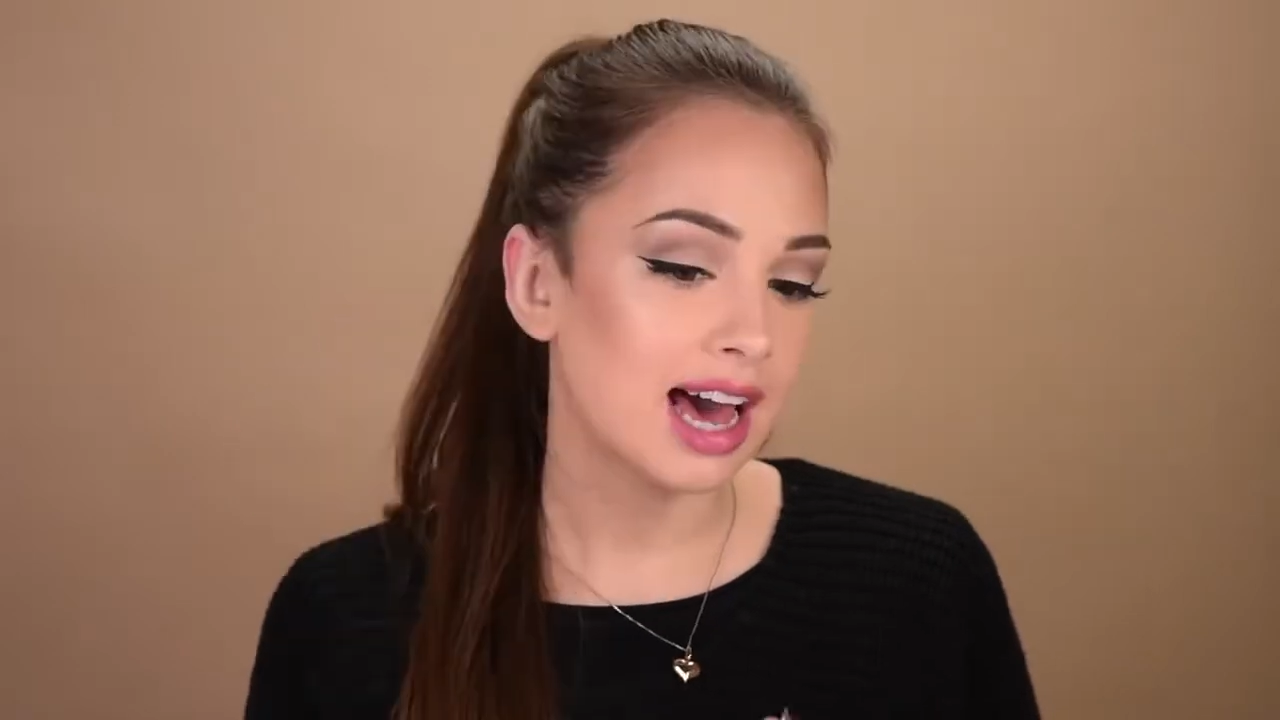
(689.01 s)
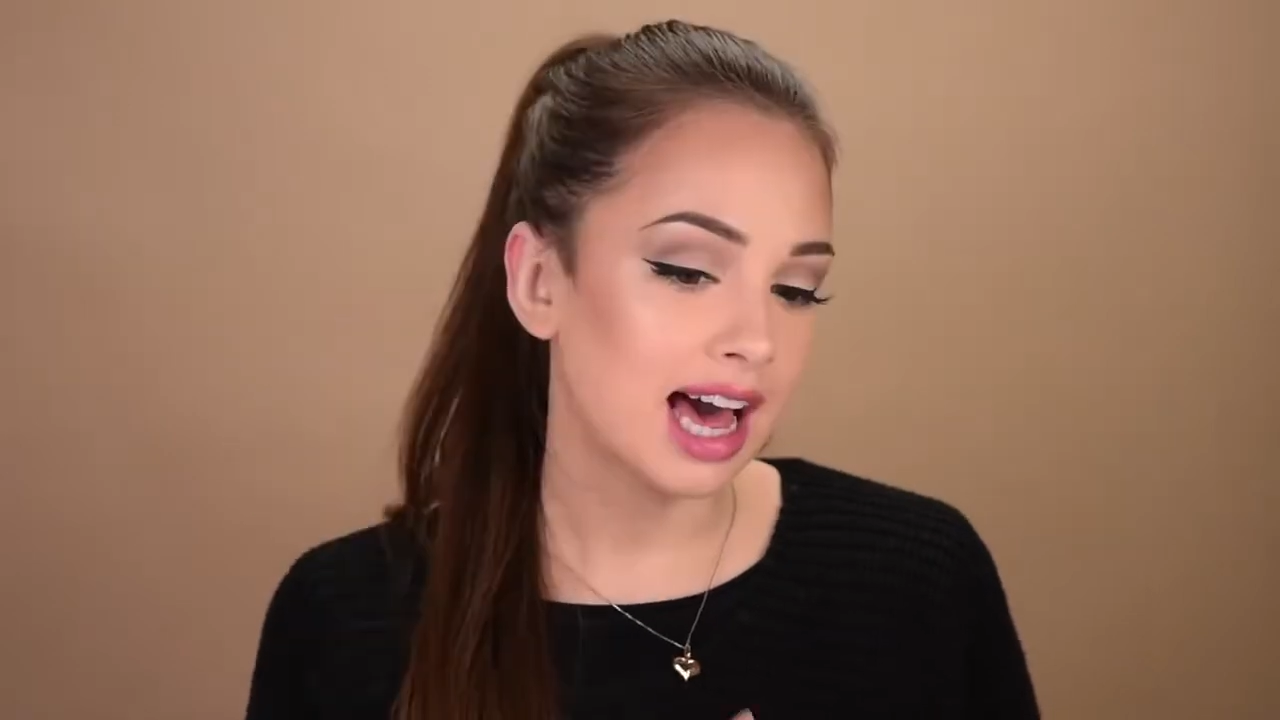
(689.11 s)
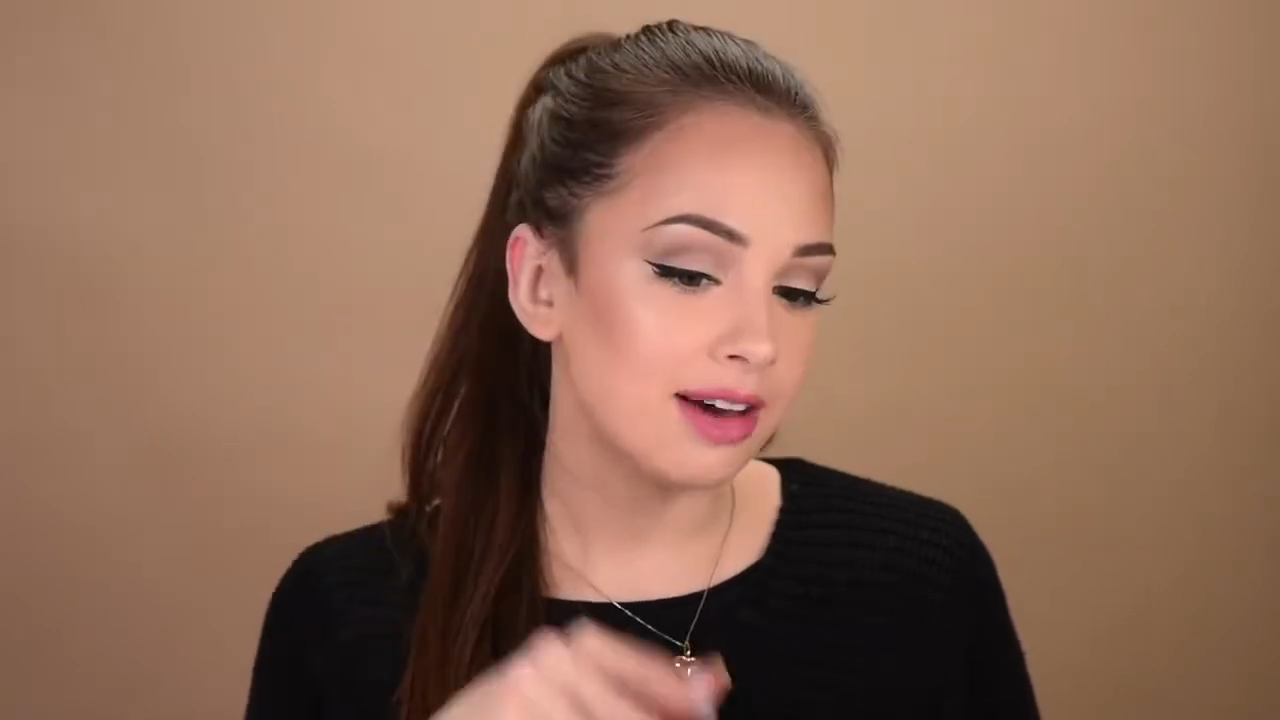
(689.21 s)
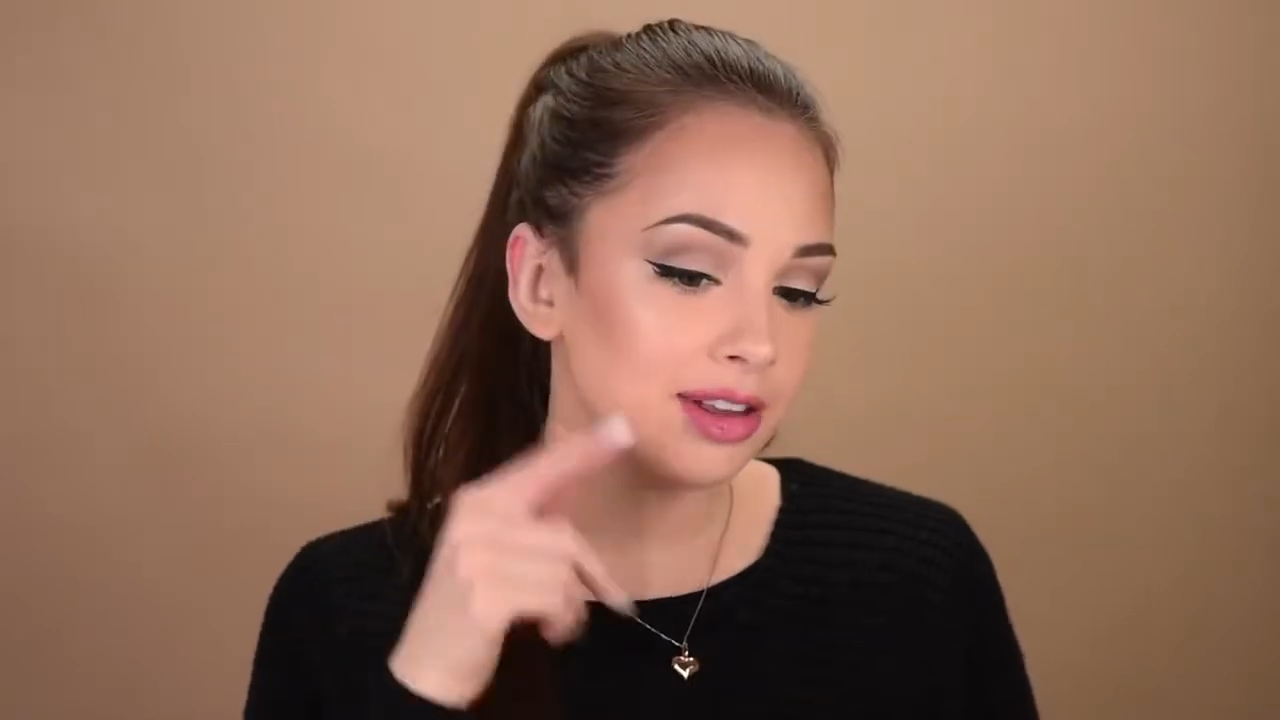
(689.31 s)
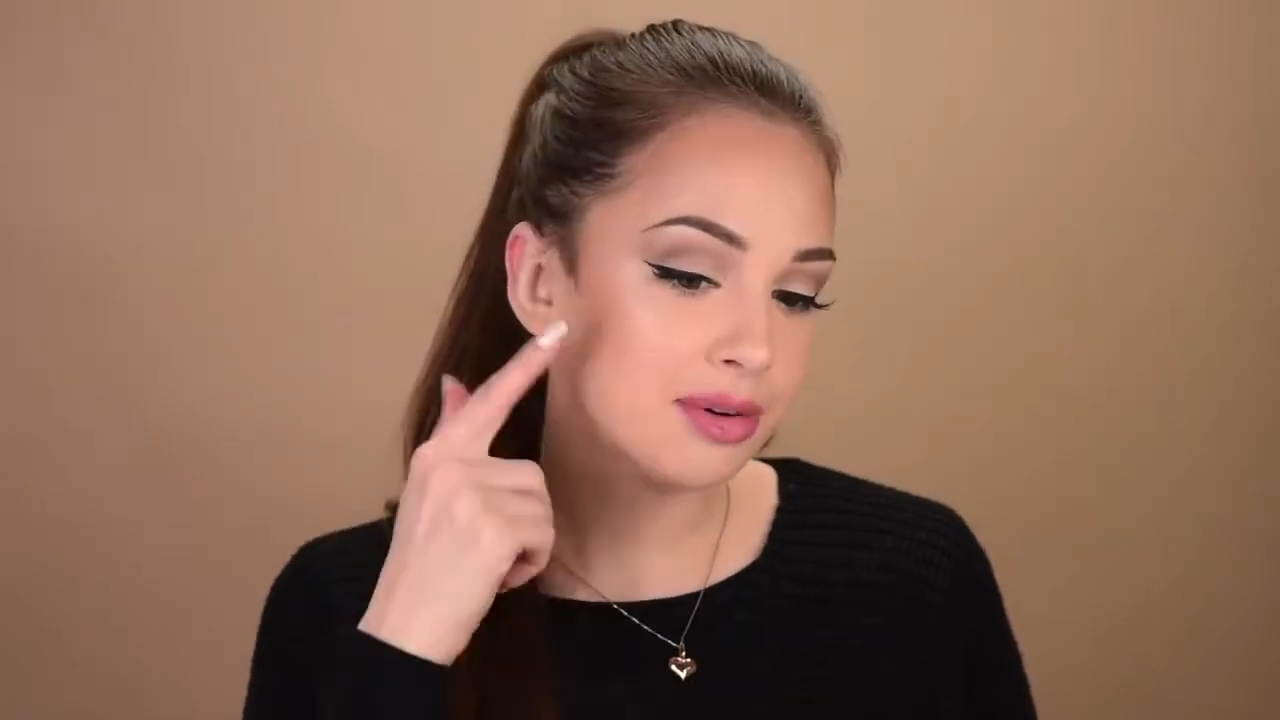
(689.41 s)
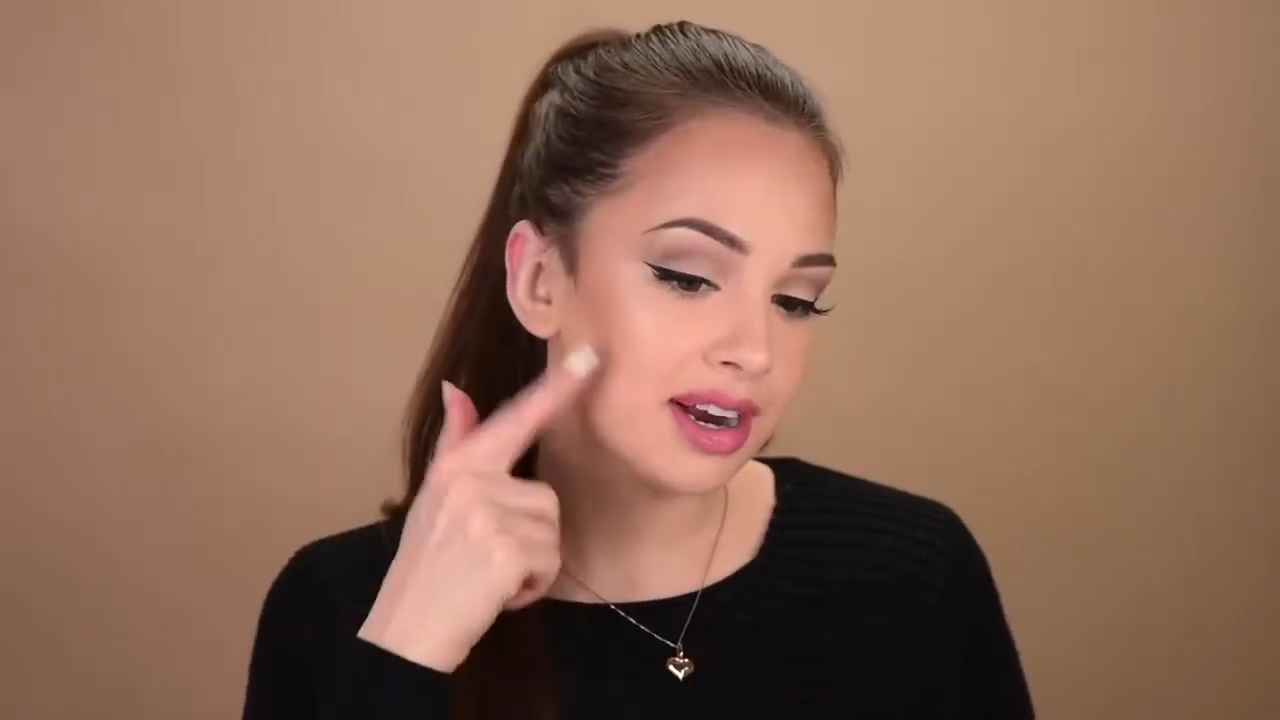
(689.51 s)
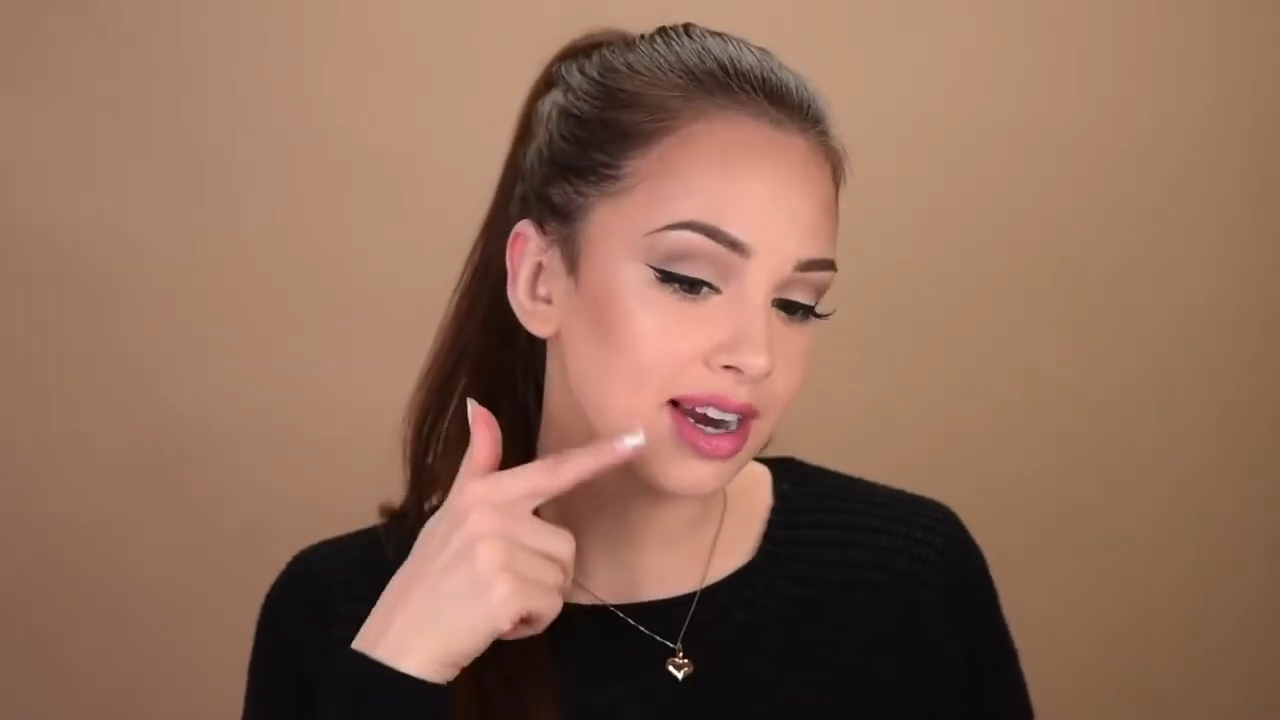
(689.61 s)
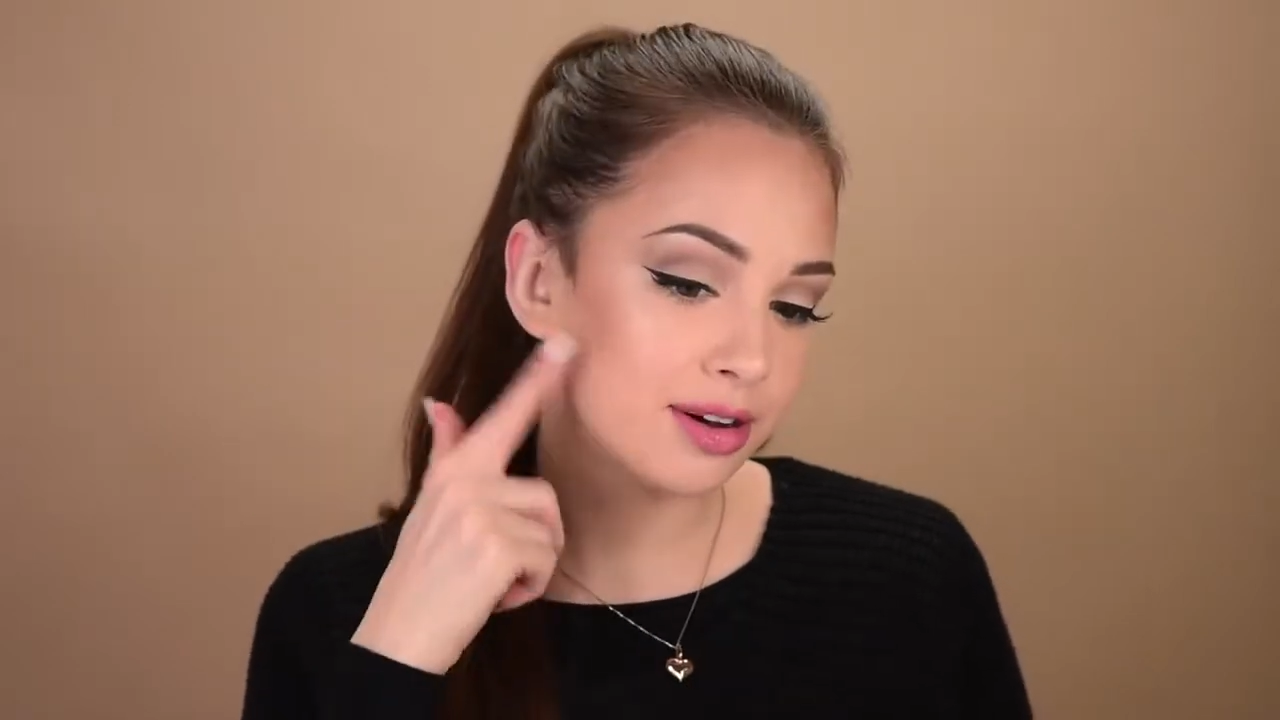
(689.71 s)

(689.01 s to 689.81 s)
I have it right